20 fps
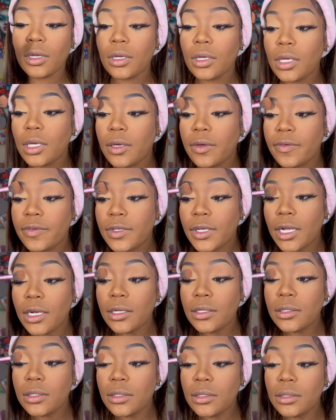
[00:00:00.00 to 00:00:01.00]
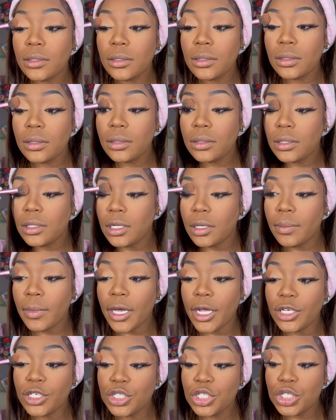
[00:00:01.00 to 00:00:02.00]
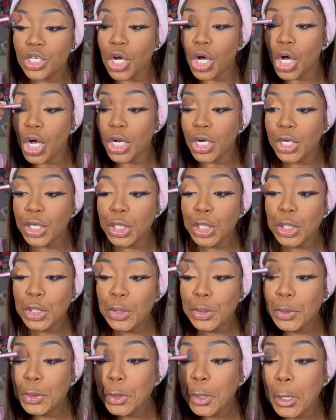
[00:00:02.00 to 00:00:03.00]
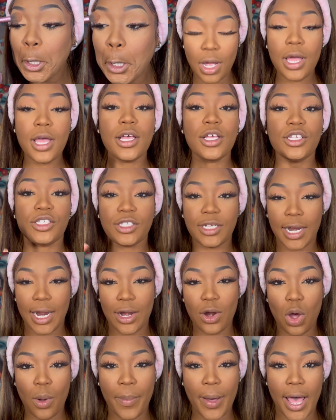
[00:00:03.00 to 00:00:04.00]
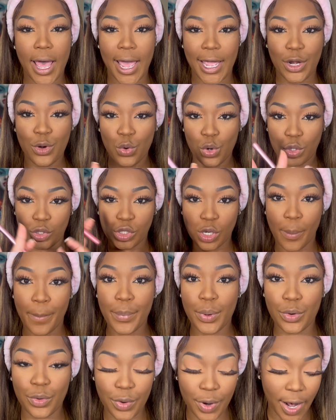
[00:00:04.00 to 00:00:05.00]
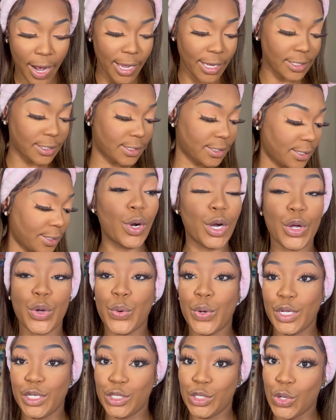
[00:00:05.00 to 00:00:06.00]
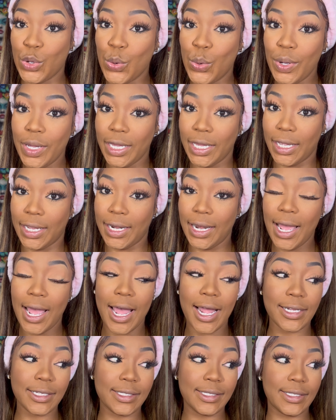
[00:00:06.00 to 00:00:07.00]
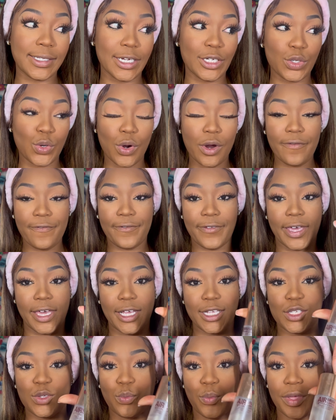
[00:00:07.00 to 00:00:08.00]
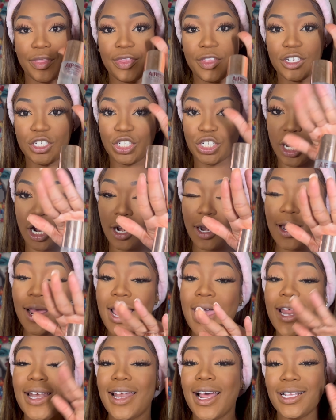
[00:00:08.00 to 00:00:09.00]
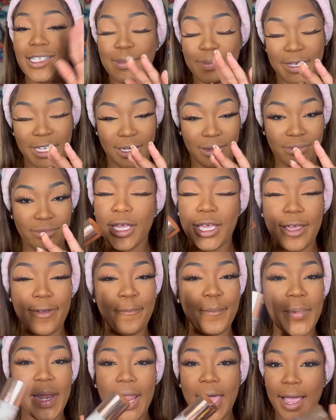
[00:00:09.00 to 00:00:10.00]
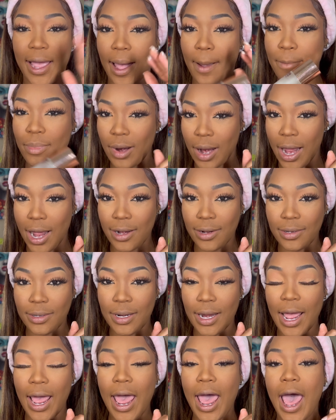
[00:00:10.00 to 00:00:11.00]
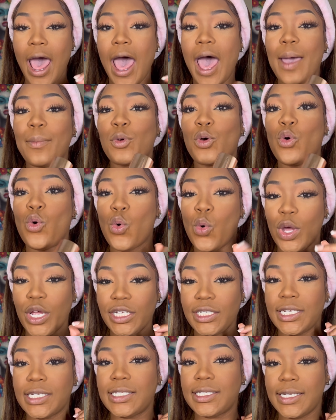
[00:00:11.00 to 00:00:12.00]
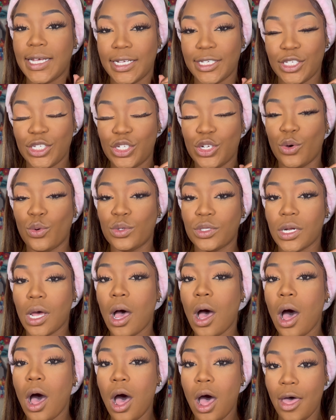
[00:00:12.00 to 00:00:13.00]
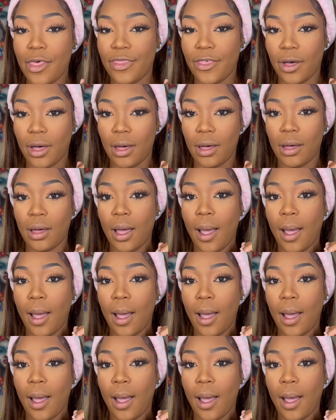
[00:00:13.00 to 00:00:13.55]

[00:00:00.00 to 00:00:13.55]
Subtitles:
Give it a little dimension so that the upper eye don't look so bright. We're going to go in and set our face with the Charlotte. That's me. If I like a brand, I'm going to test out other